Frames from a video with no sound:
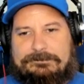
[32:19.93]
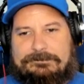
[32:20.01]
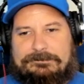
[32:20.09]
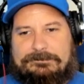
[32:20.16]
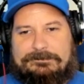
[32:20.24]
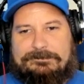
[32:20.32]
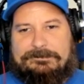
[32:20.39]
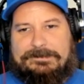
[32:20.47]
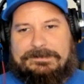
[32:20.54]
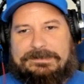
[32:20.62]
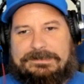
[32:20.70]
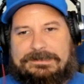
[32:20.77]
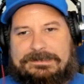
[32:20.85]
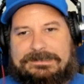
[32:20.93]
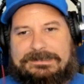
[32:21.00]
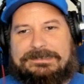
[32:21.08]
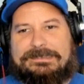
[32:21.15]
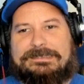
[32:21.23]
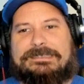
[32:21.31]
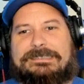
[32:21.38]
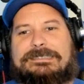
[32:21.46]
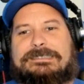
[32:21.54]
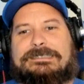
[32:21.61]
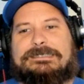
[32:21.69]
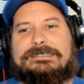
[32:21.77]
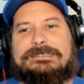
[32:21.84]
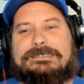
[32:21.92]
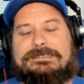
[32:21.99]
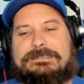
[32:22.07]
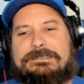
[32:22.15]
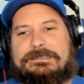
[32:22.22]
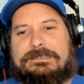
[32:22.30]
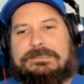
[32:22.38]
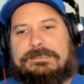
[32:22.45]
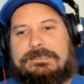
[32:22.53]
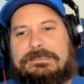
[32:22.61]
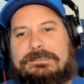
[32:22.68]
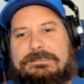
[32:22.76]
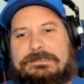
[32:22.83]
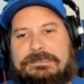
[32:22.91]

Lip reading: This person isn't speaking.